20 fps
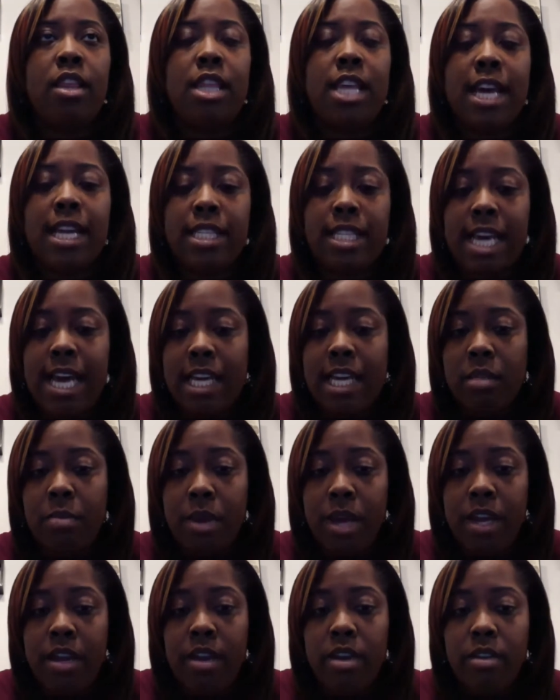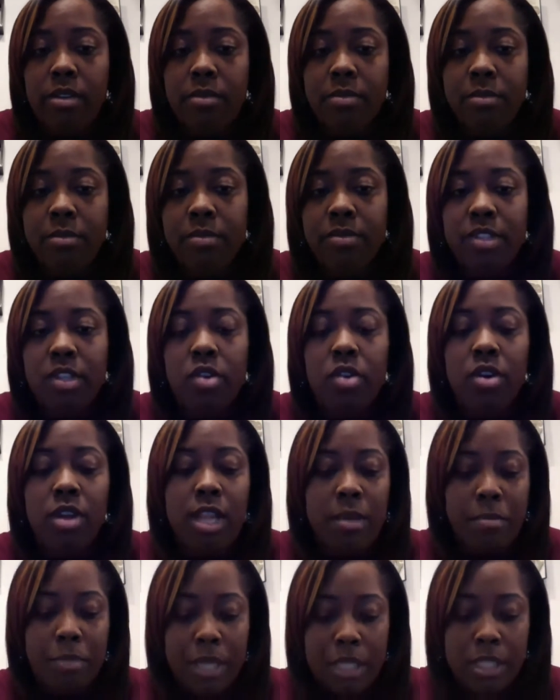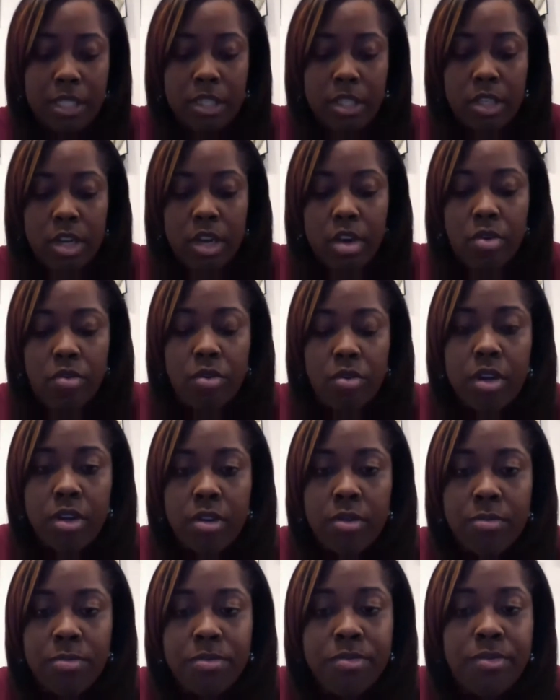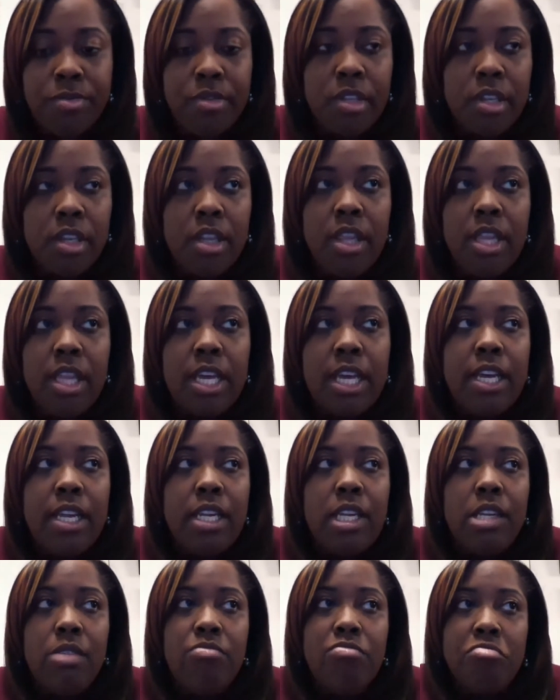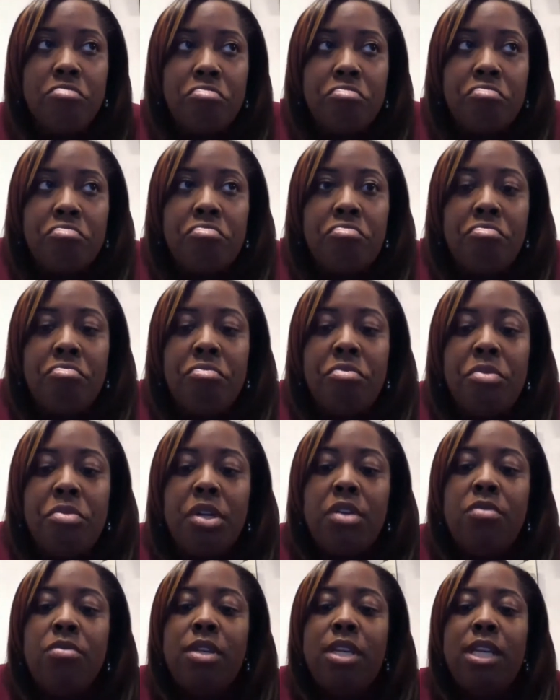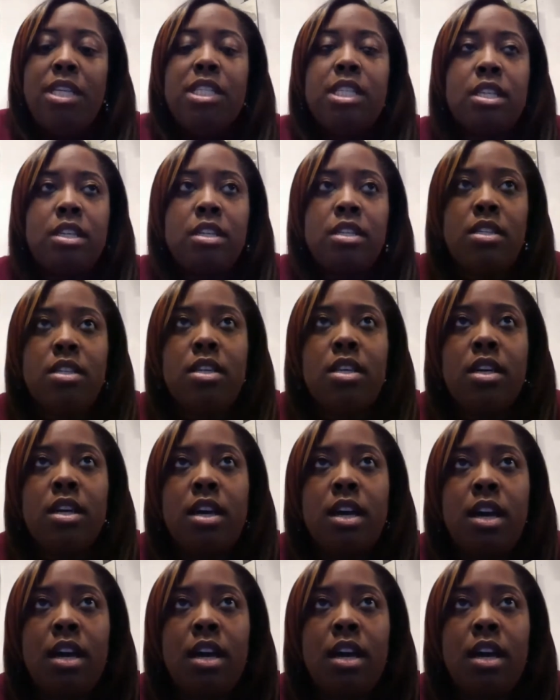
that taxpayer or that business owner that, doesn't